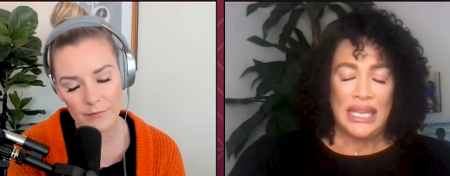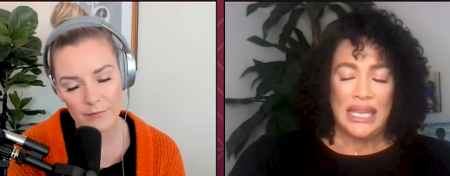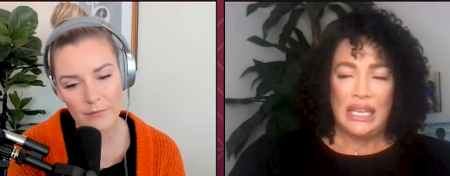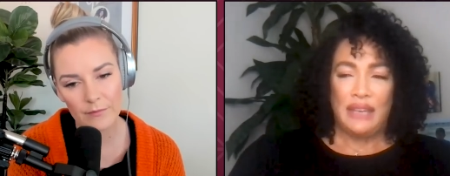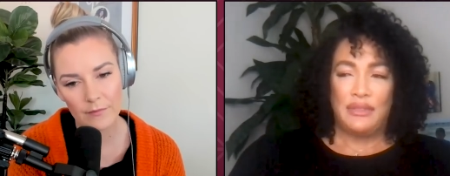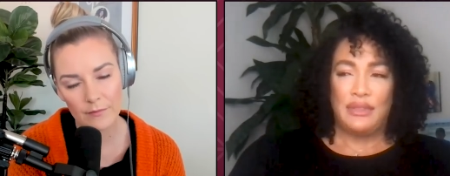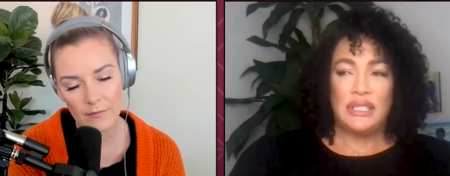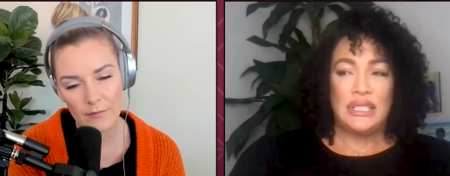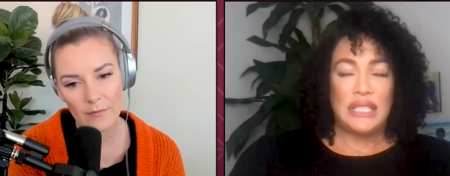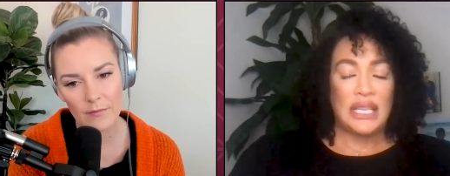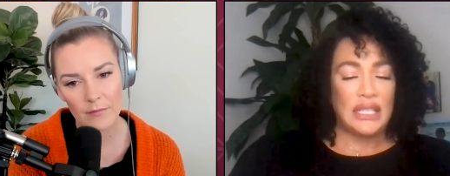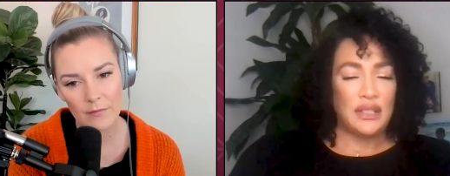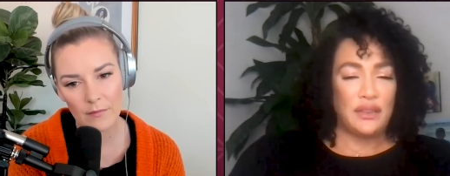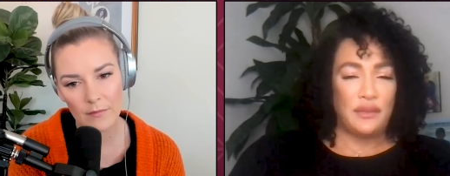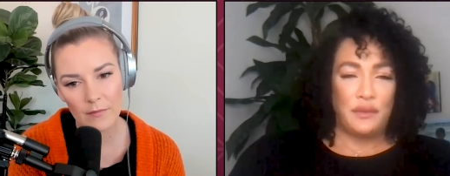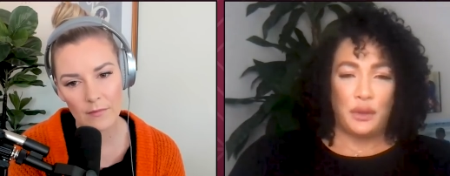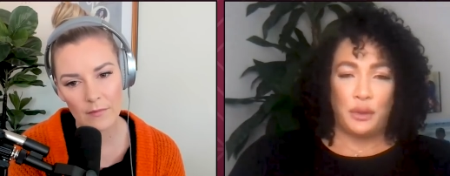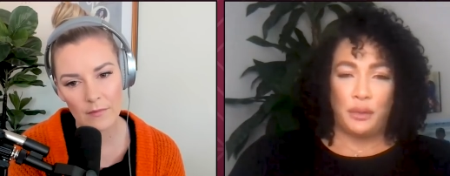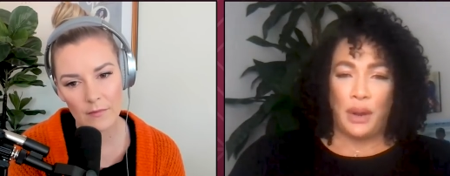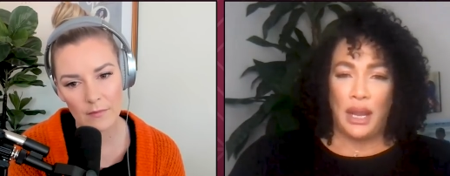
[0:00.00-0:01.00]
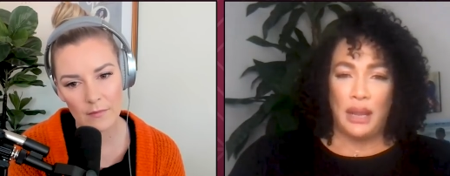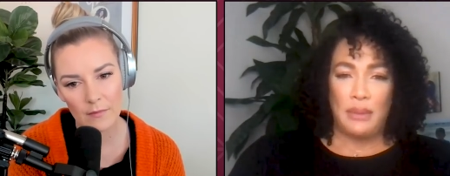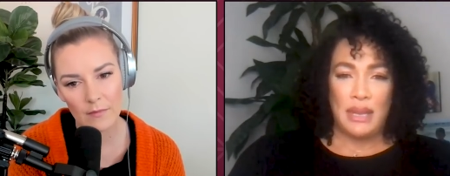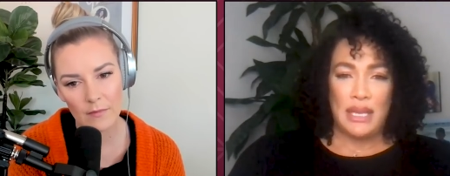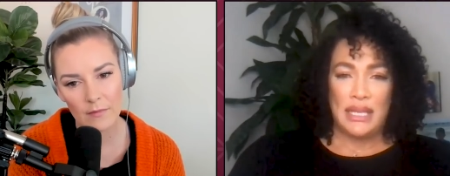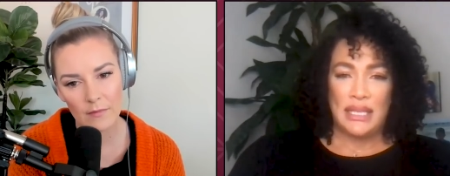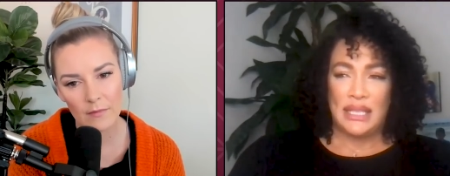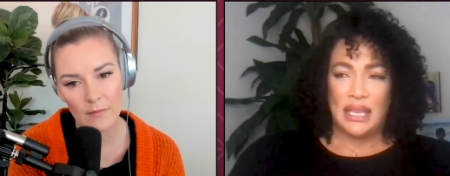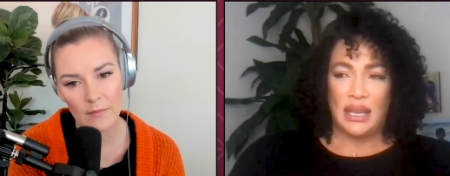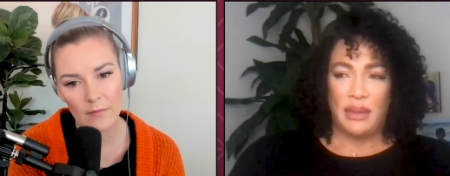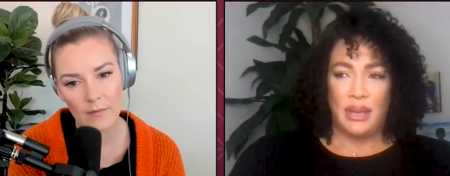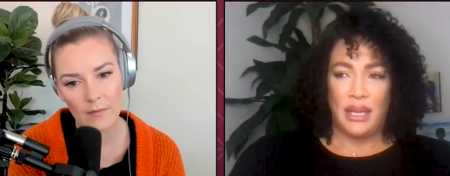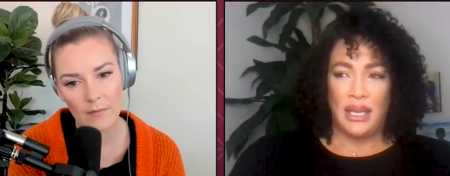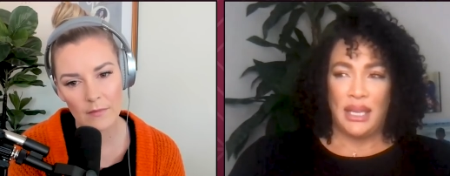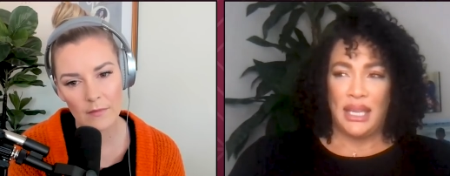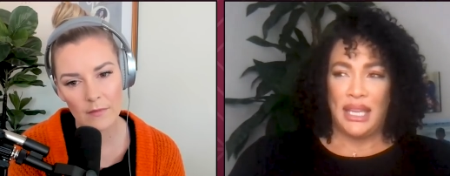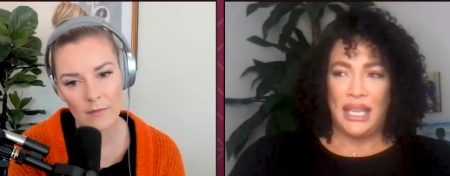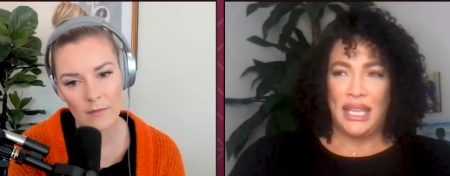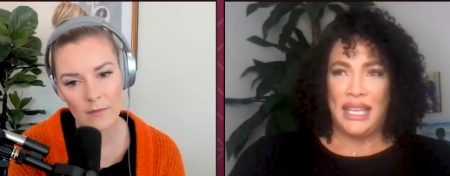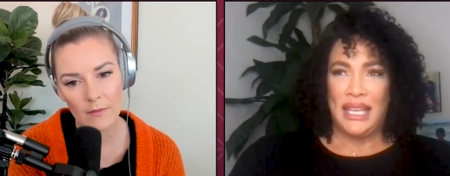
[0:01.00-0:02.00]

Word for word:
Speaker 1: If it doesn't feel right in my stomach,